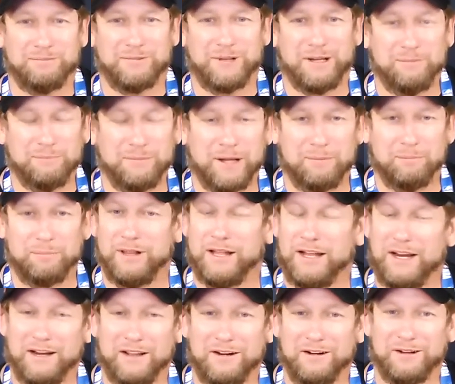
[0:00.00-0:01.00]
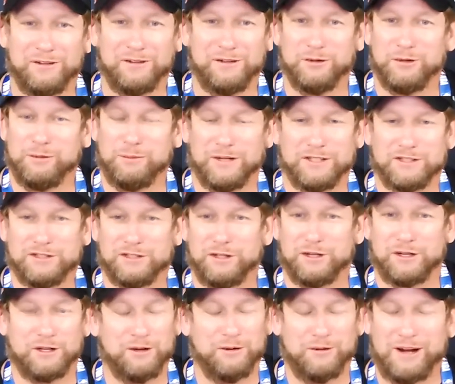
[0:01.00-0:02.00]
I'm not planning on doing much
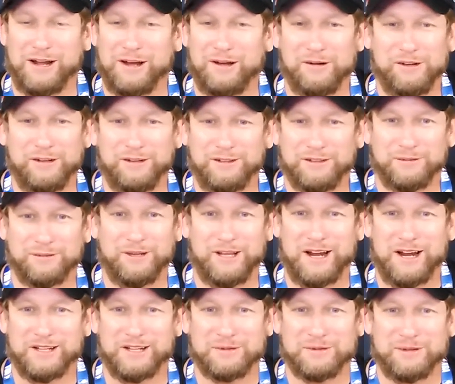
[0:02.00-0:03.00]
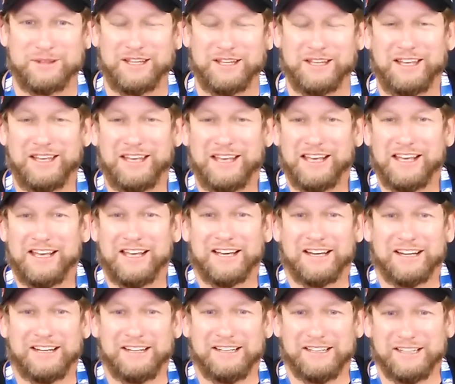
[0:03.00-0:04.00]
looking around, to be honest with you.
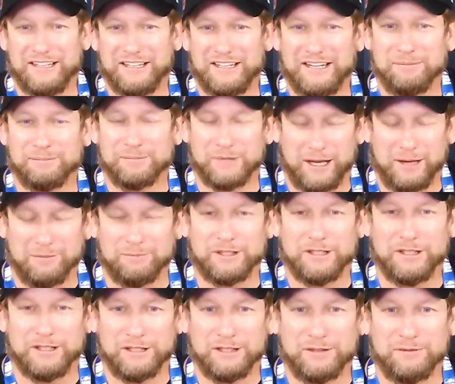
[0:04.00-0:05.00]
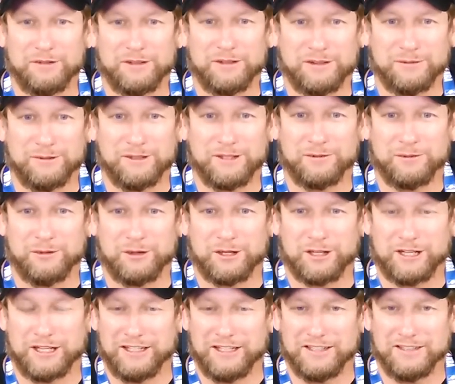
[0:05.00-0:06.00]
Uh, I'm I'm good with with
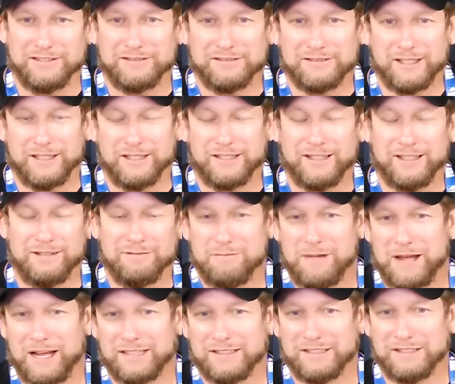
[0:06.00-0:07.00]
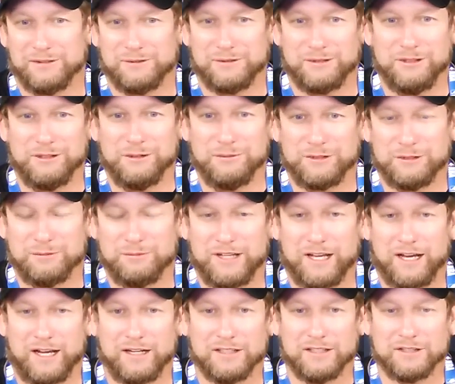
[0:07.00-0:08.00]
working and and getting back to the room, to be
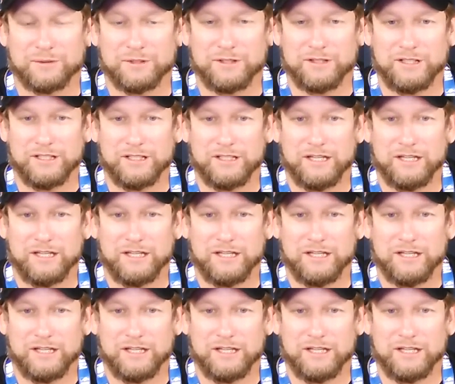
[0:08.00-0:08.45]
honest with you.